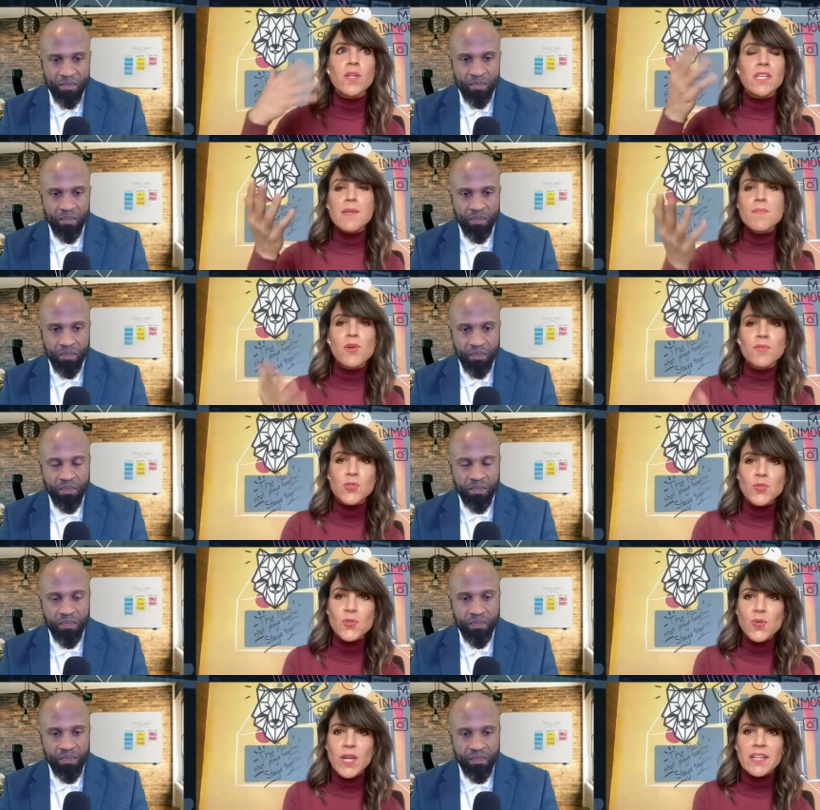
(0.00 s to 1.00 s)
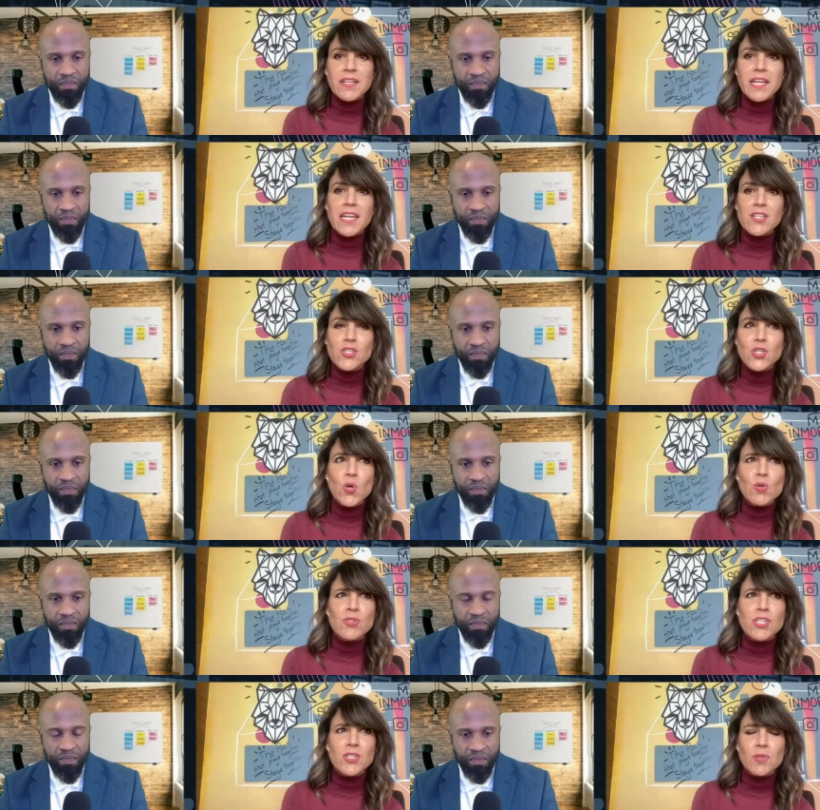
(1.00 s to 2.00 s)
Speaker 1: they moved to L A. So
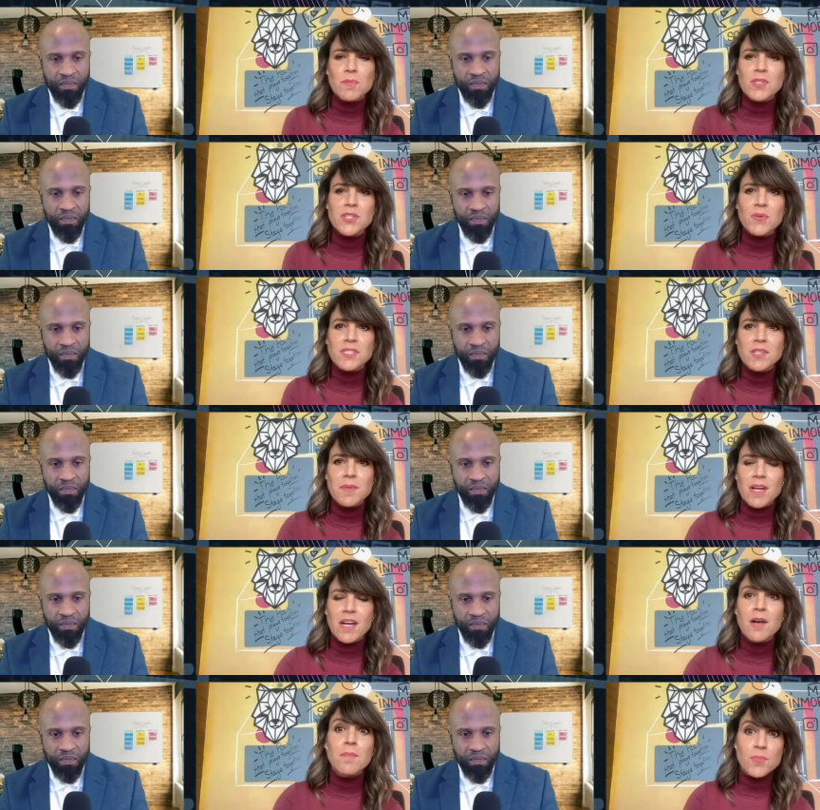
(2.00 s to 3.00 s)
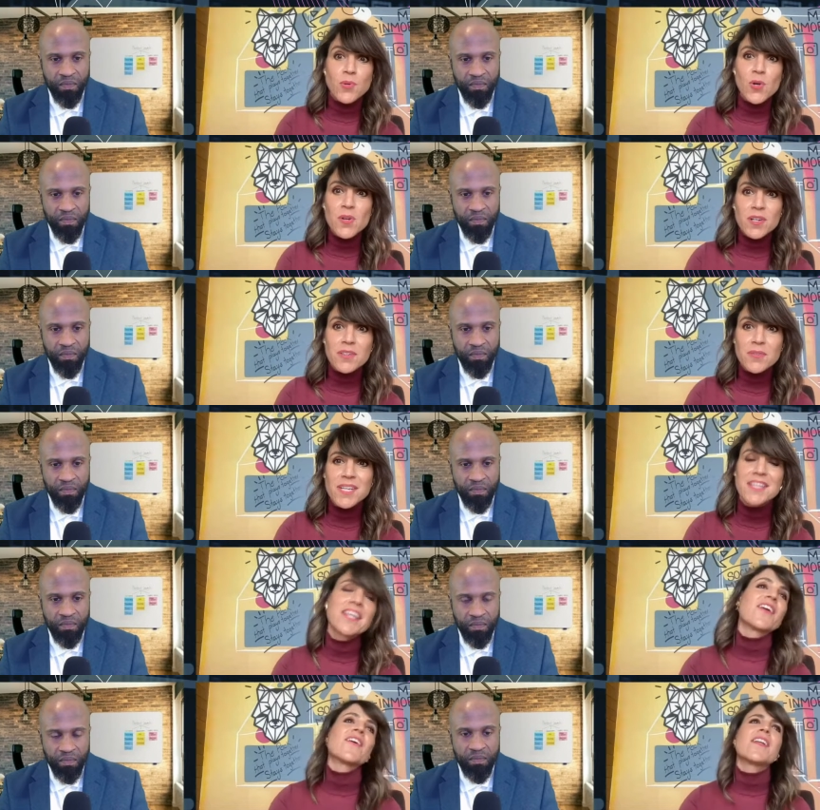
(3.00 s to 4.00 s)
she told me she was a uh, broker right
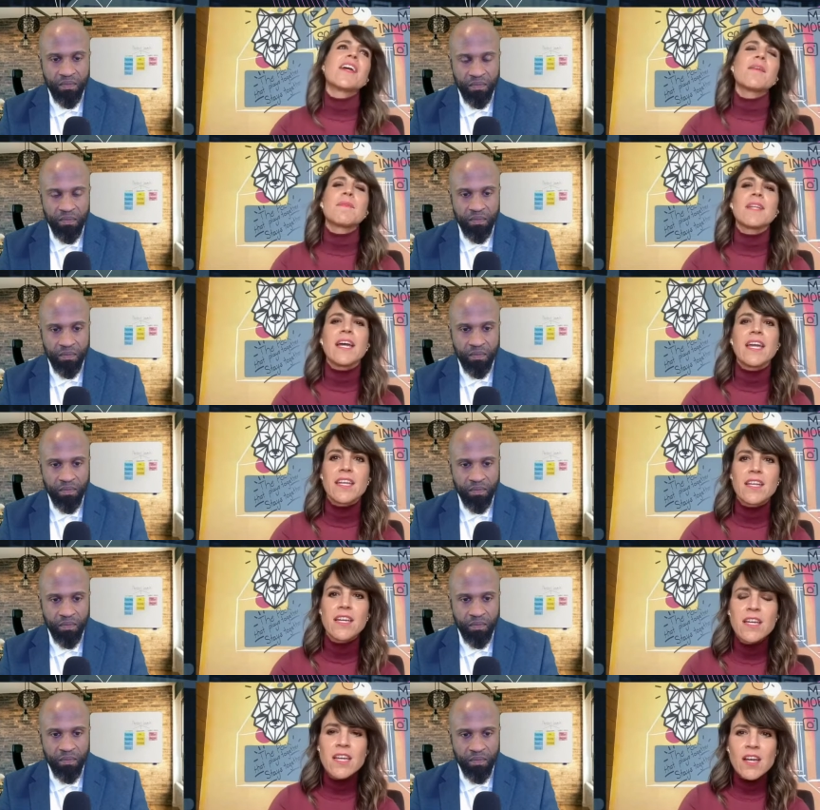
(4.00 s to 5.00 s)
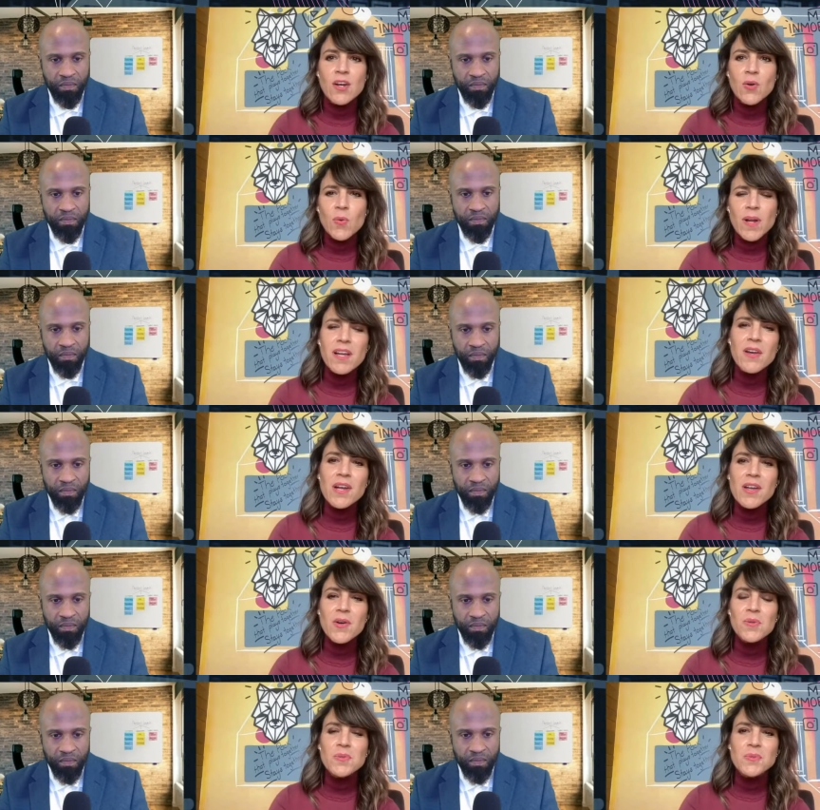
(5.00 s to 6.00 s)
there, and I'm like, wow, I
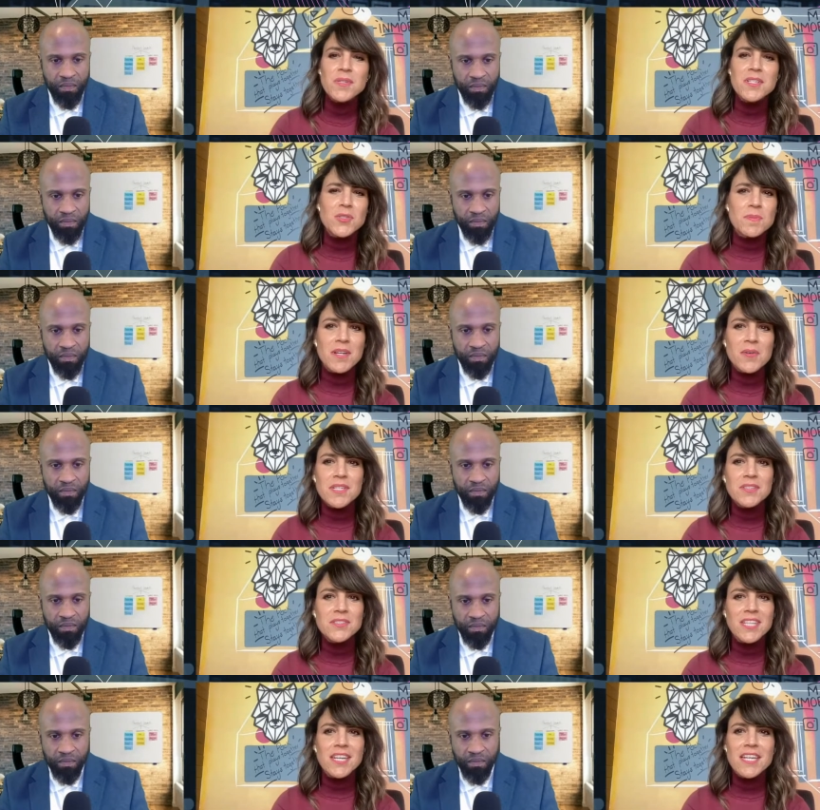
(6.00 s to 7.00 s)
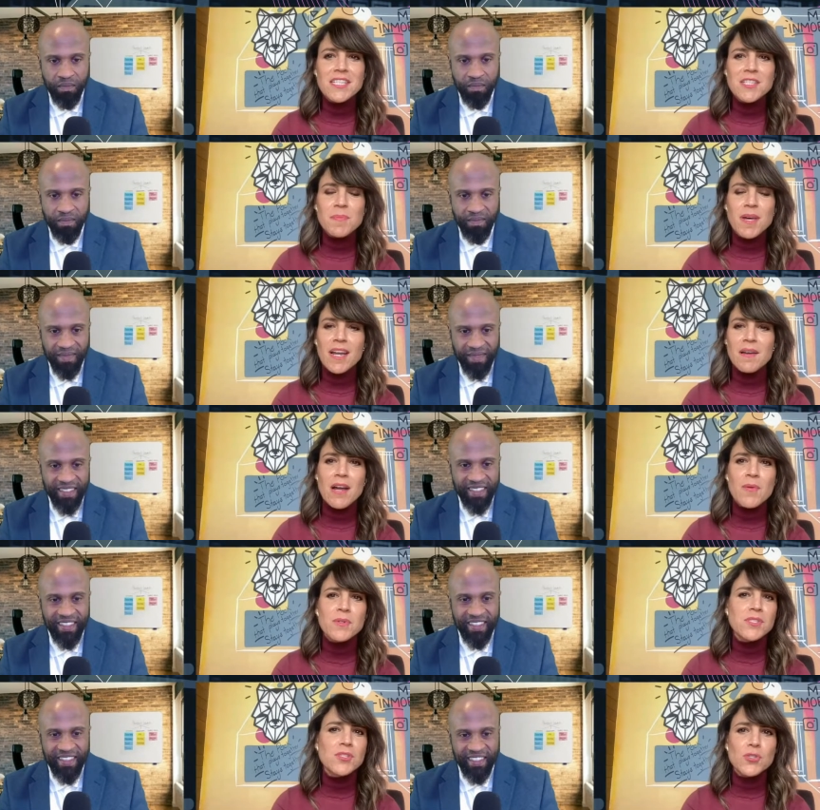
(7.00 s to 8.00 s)
always wanted to be a real estate agent, but I, I
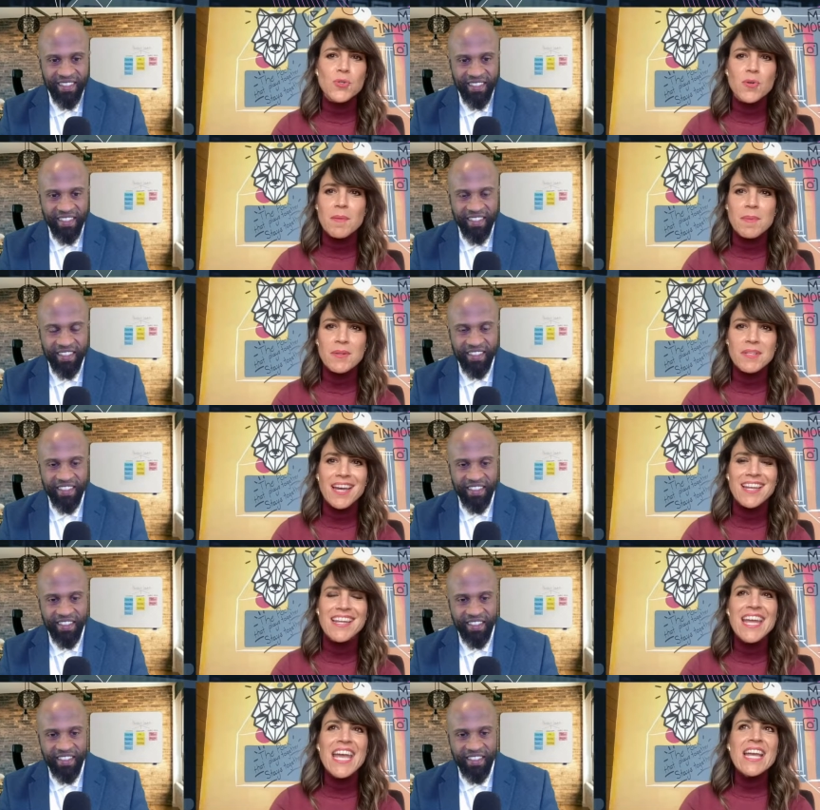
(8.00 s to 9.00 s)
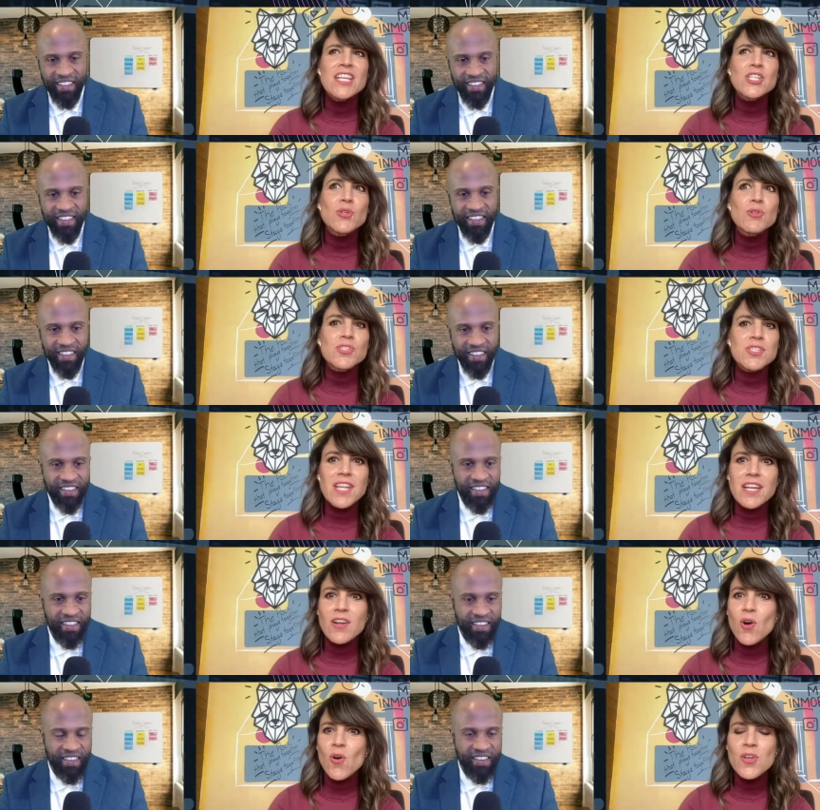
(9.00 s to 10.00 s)
wasn't sure about that. So she's
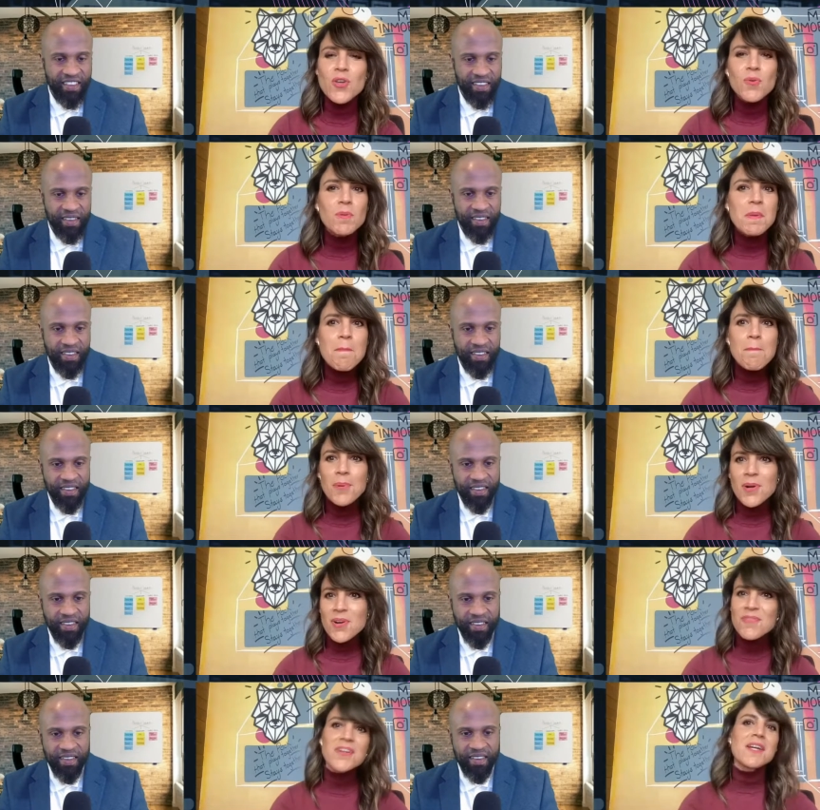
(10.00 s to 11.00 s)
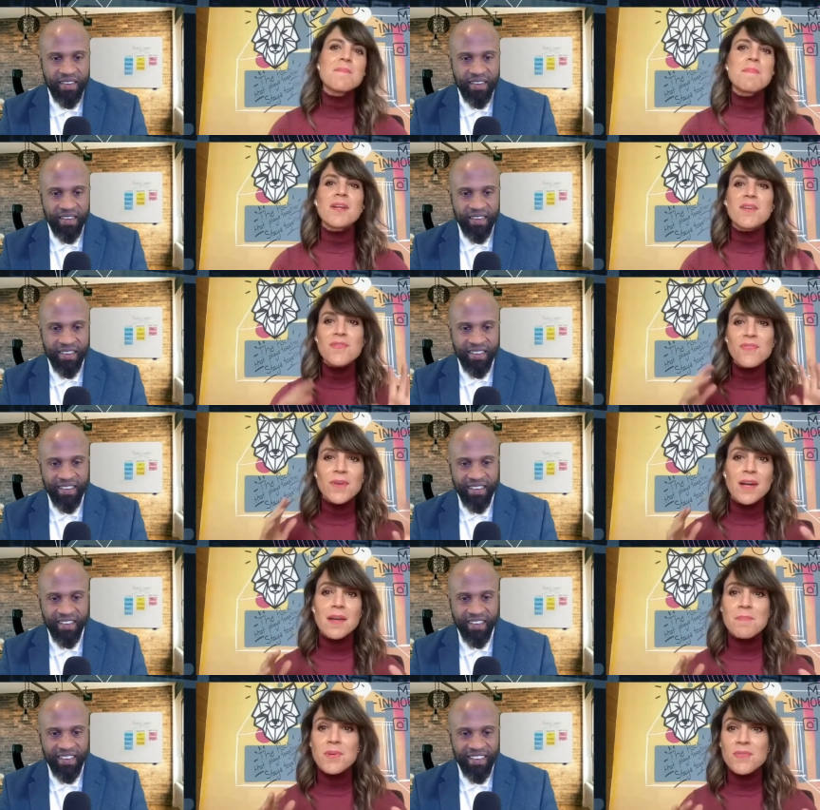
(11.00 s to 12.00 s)
like, oh, you will be perfect, a bigger,
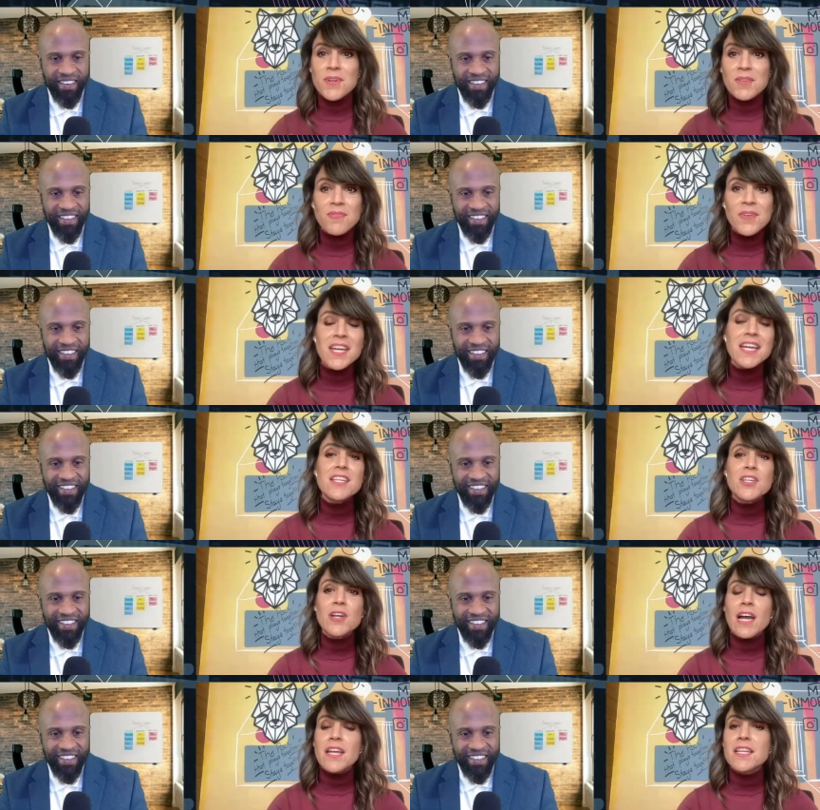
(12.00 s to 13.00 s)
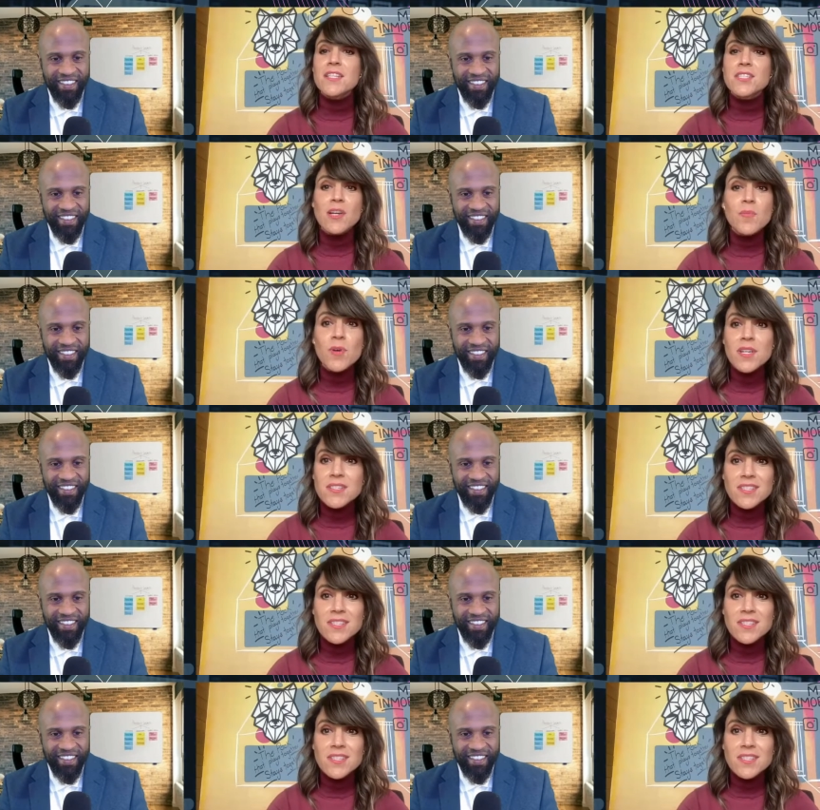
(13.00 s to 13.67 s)
uh, perfect fit. You, I need someone in